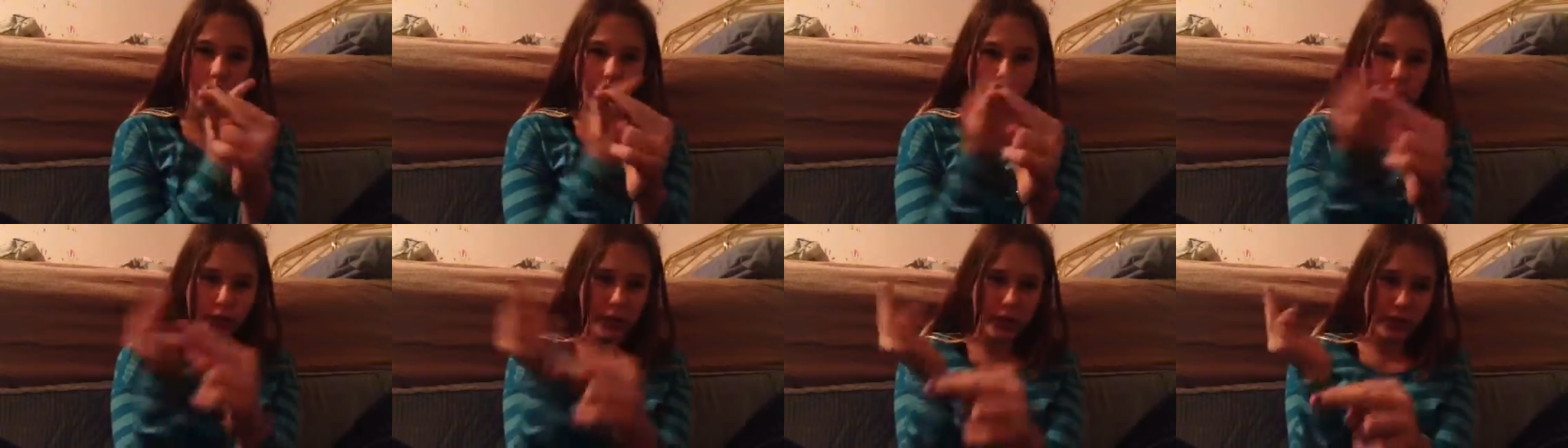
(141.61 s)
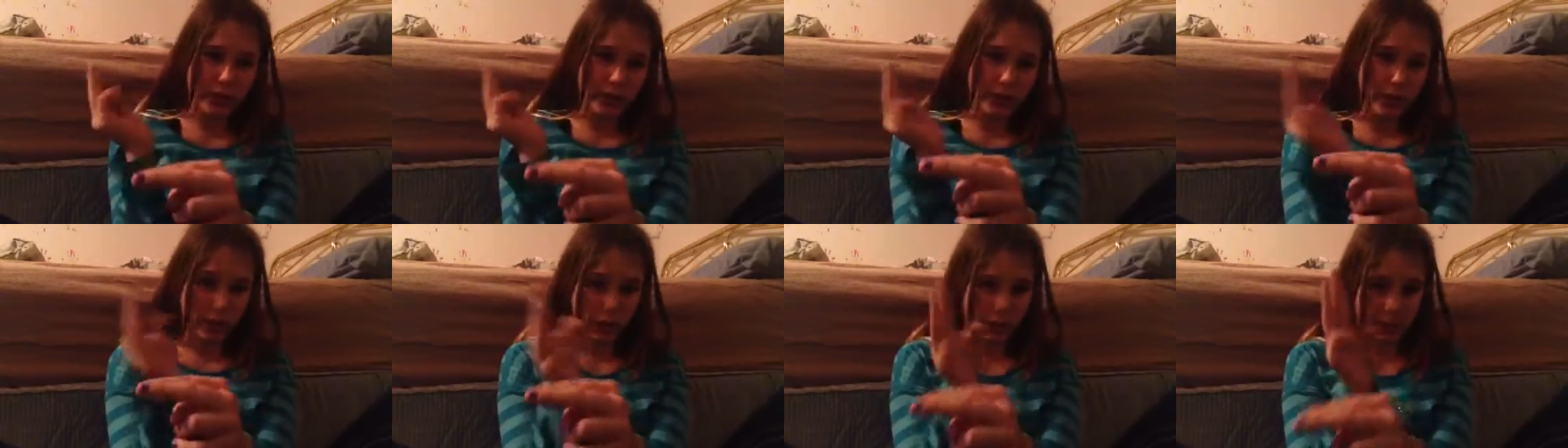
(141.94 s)
which
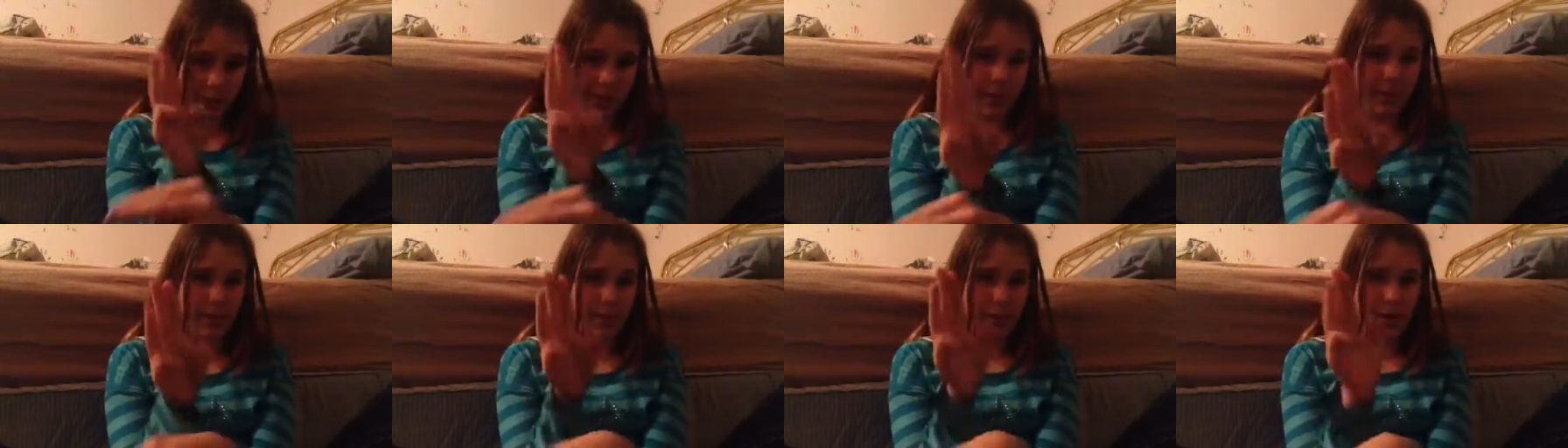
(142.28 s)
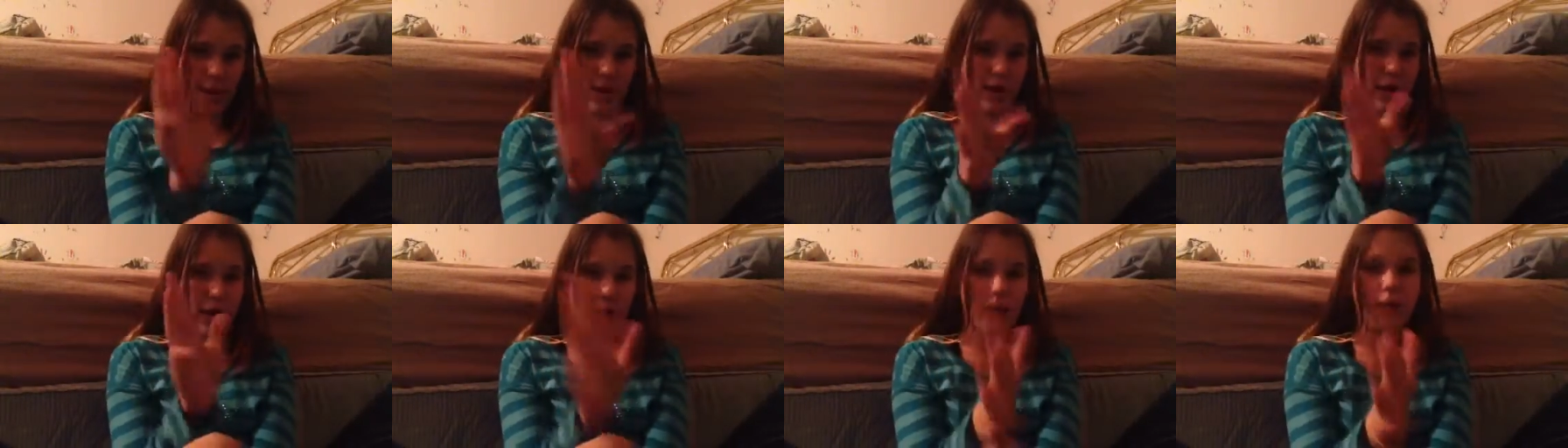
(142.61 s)
I don't remember
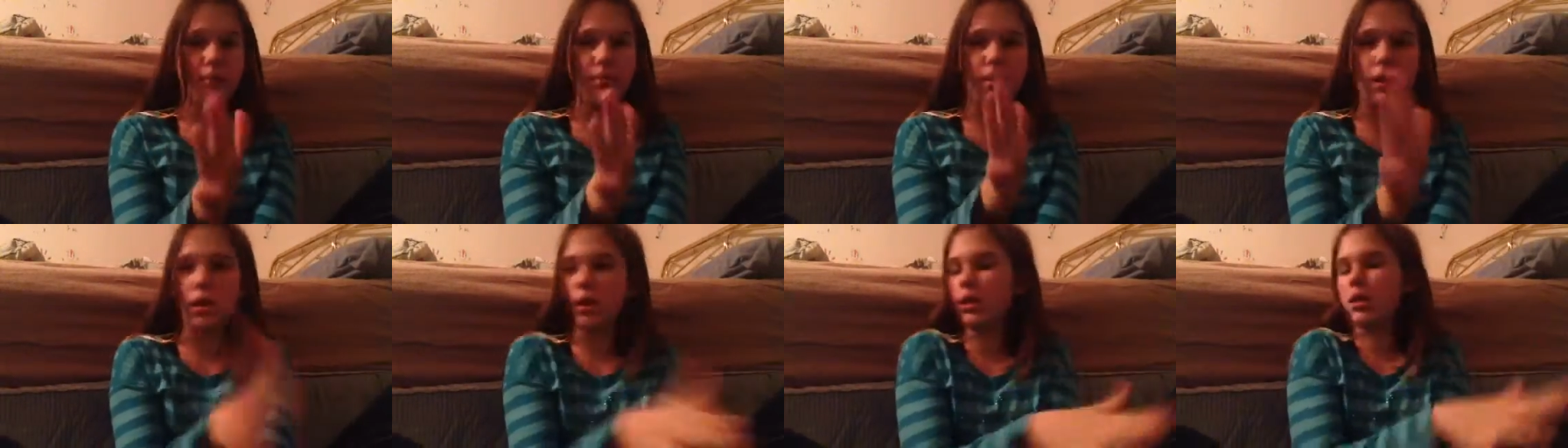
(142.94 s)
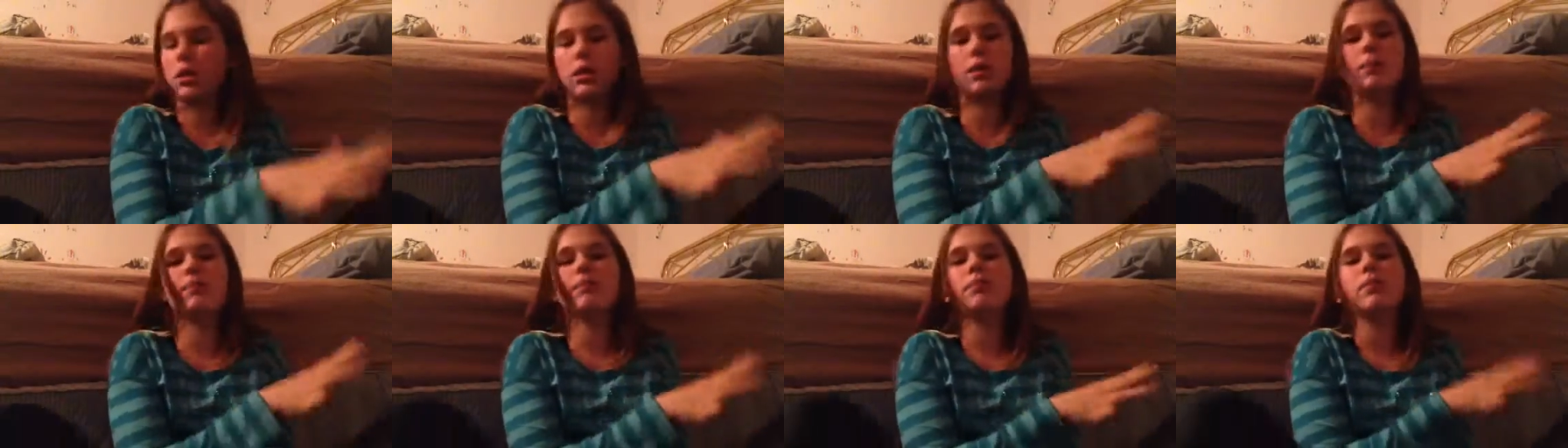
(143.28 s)
her name
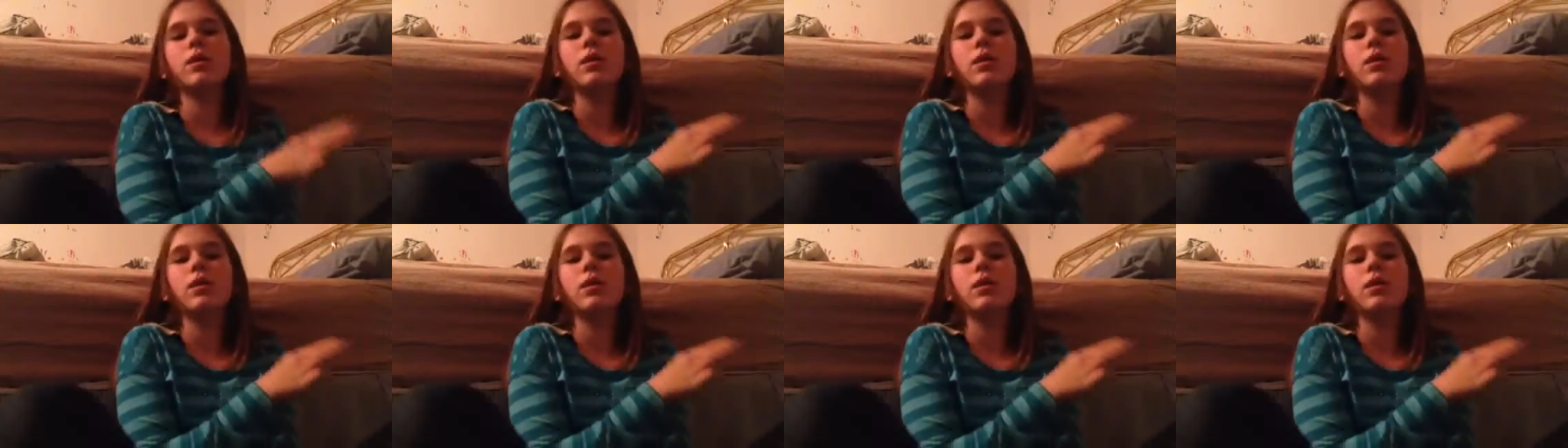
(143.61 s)
either.